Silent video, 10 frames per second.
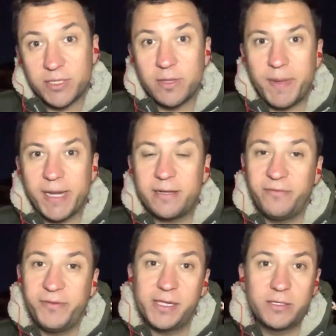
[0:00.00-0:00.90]
on the
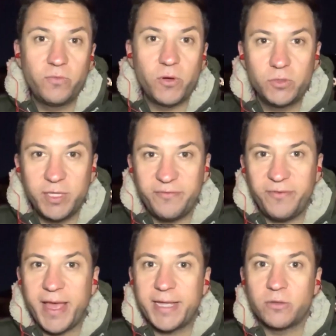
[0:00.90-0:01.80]
battlefield who want to
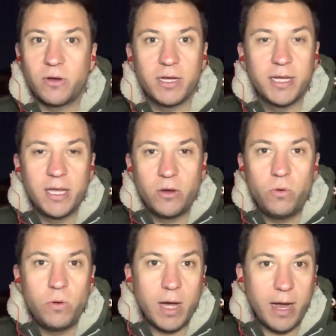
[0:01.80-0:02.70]
defect or
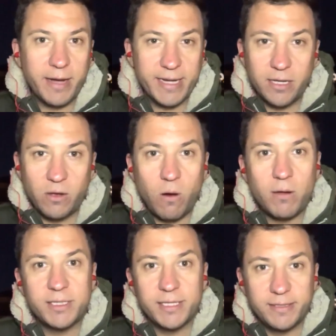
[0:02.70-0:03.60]
who are getting
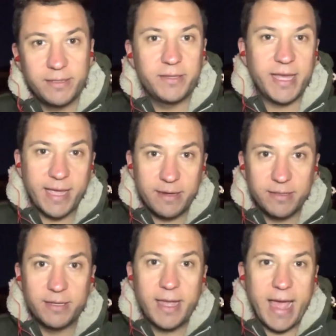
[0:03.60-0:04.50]
caught, then they
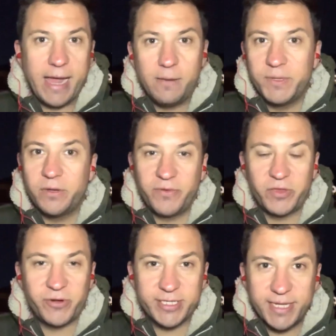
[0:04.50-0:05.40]
can help, with
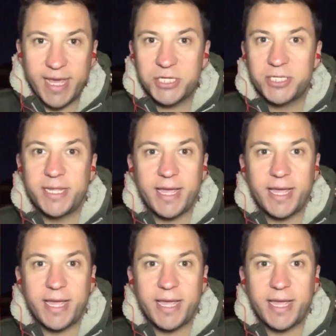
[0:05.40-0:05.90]
translation.